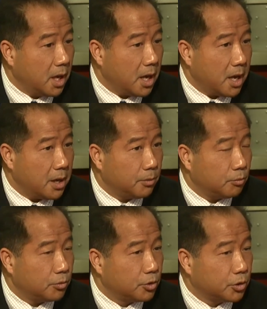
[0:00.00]

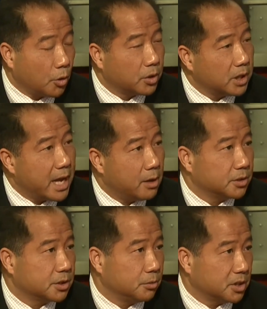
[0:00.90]
and don't allow
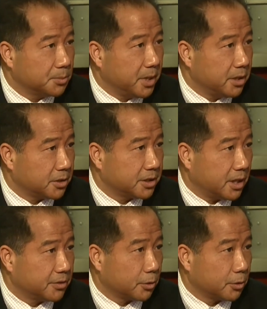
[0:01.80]
us to explain ourselves